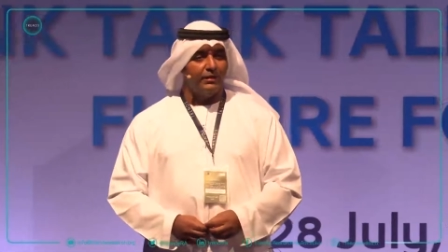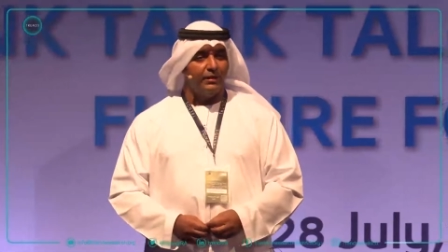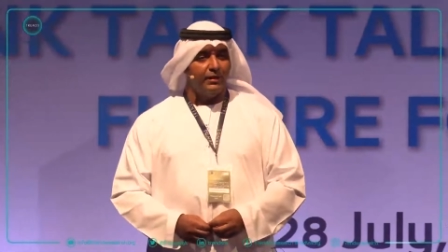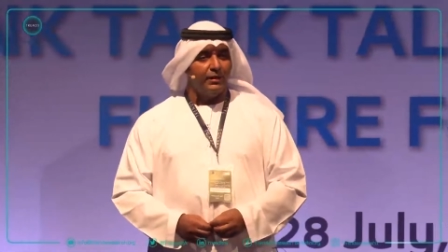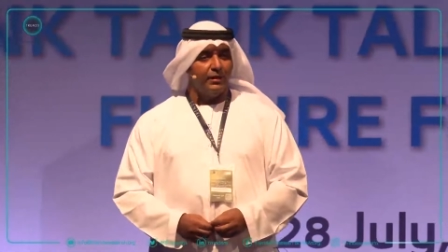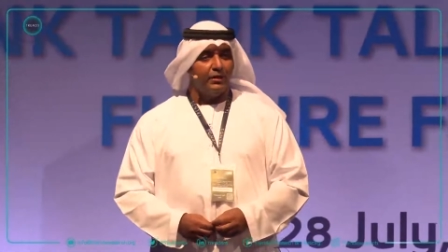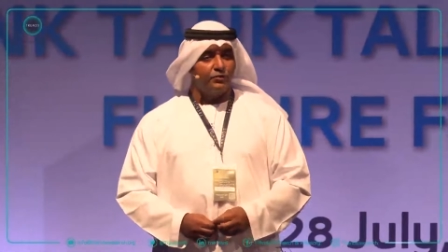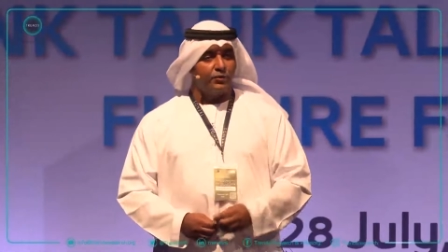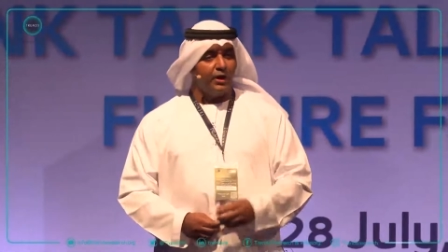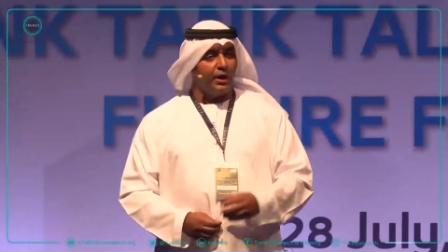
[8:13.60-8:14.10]

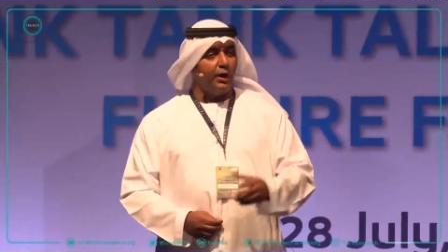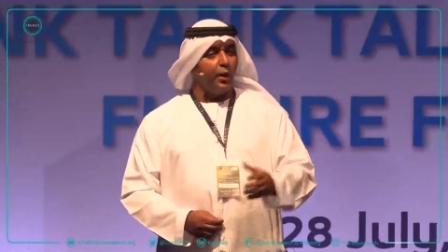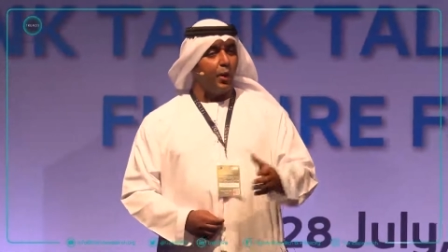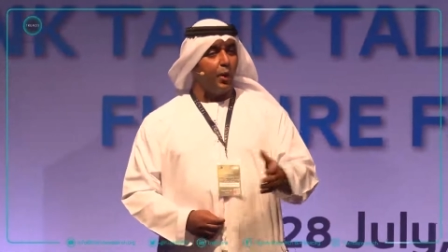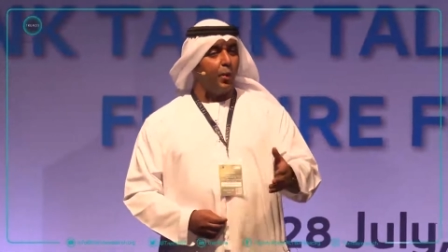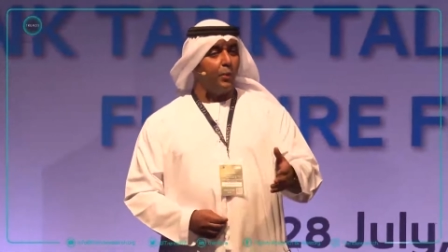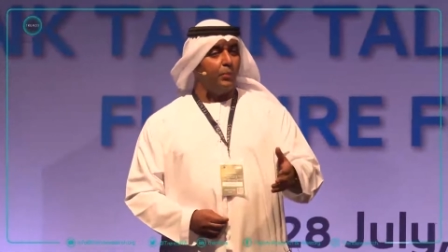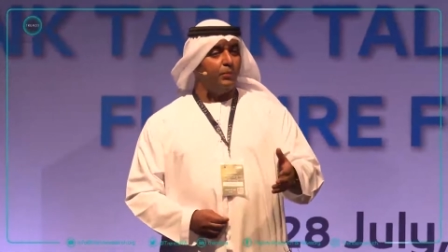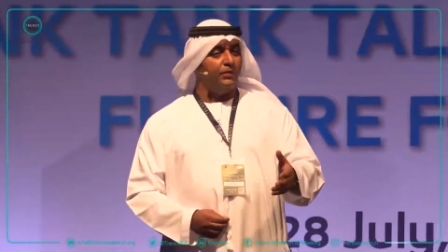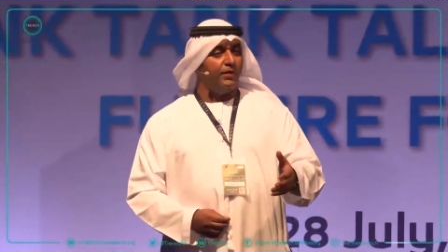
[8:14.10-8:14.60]
So I
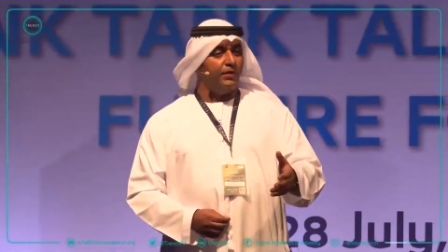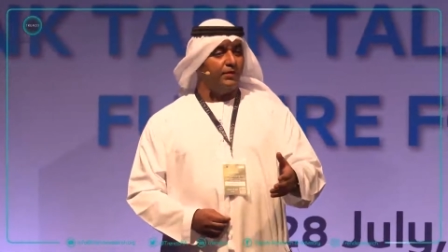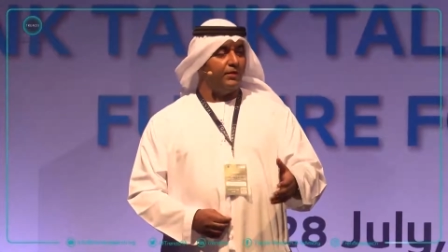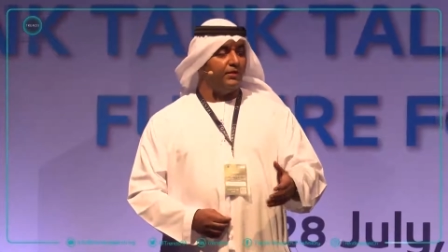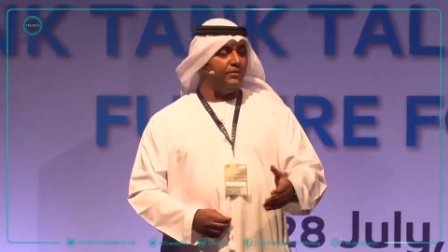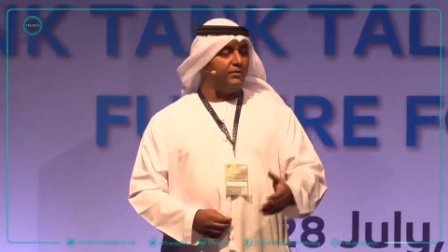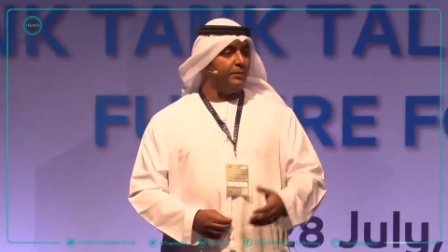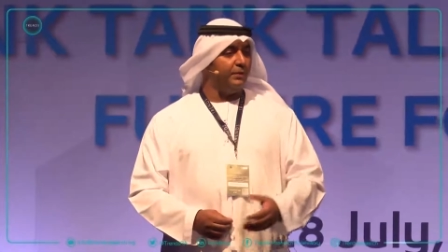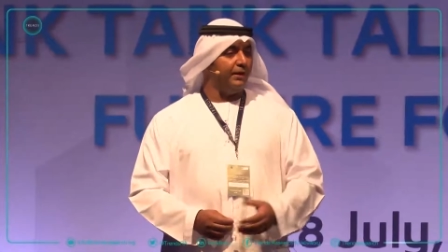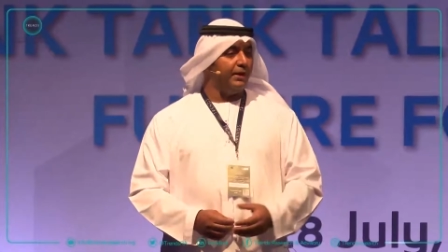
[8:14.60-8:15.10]
hope that
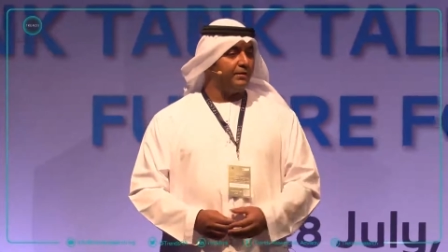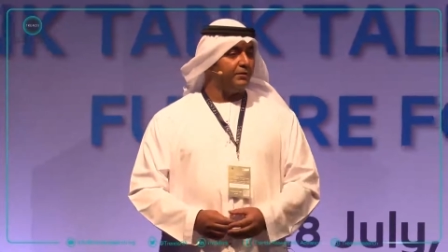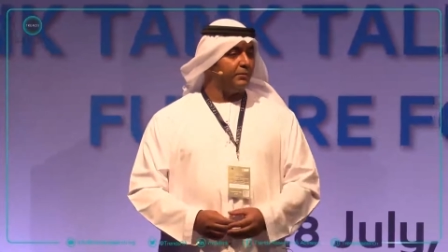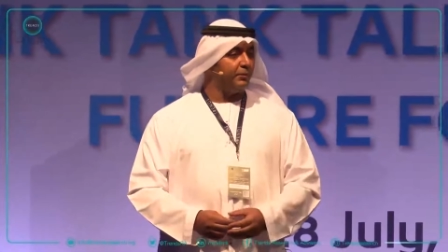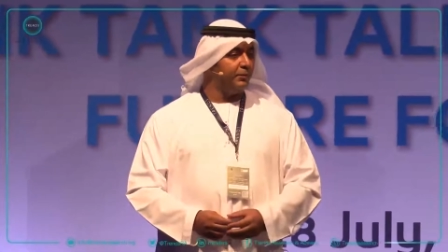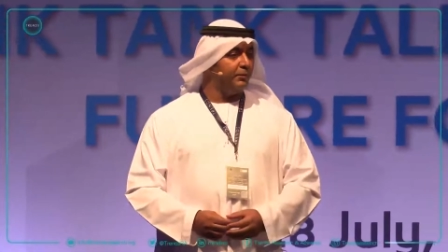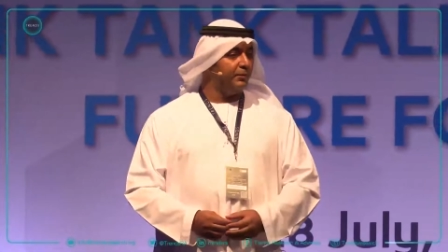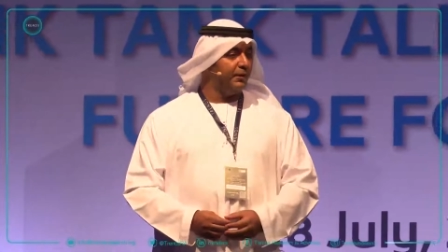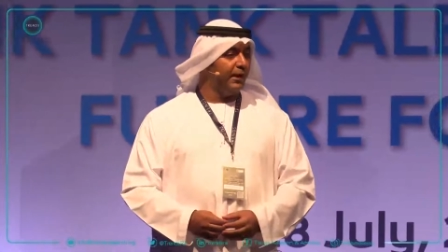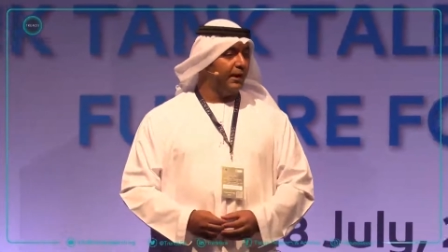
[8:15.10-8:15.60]
this place
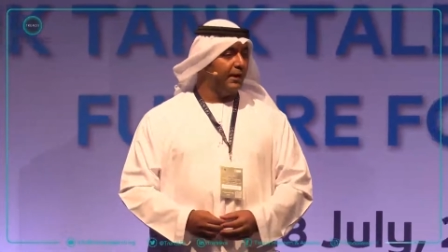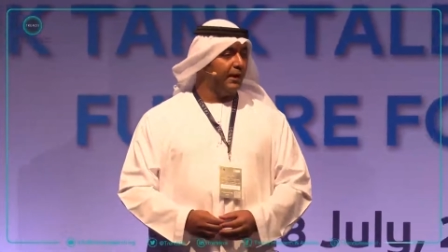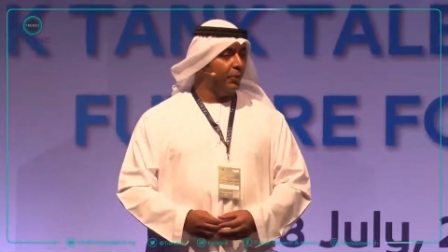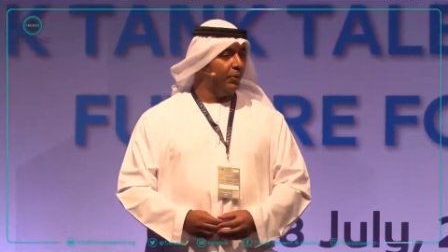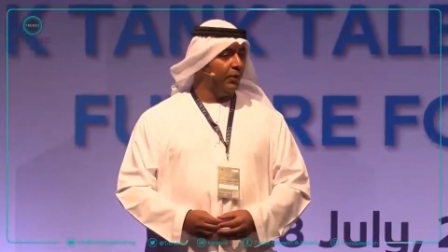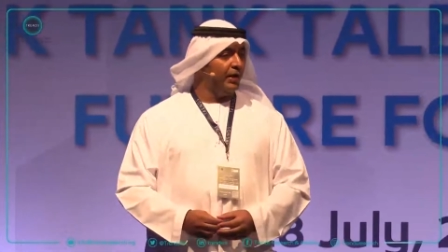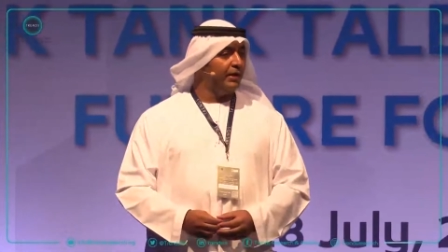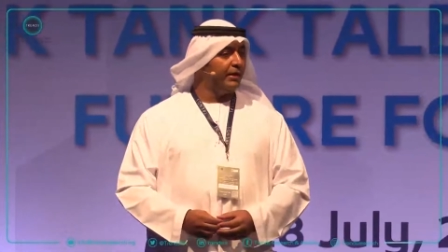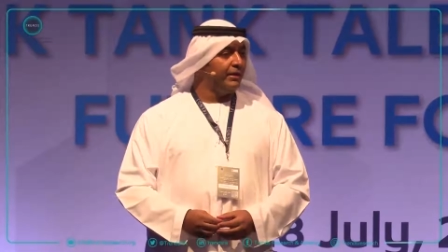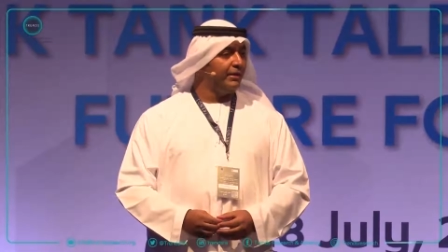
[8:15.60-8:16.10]
will be an
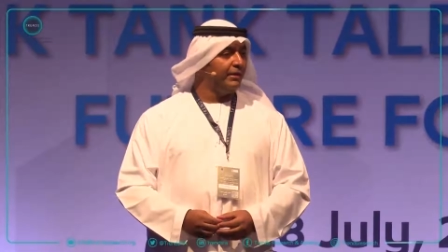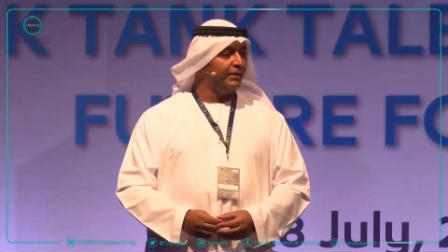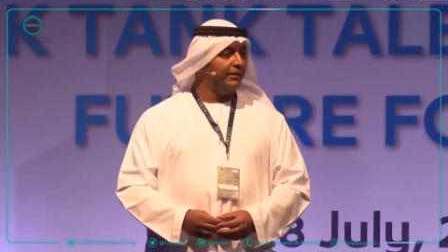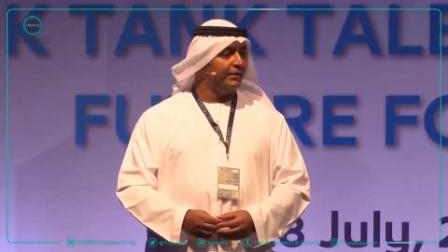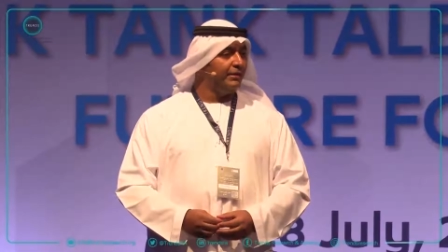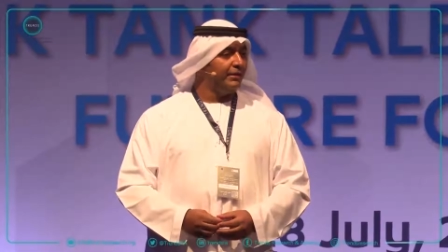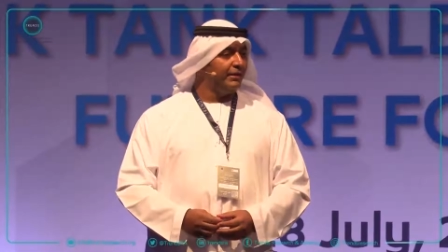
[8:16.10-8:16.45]
awakening.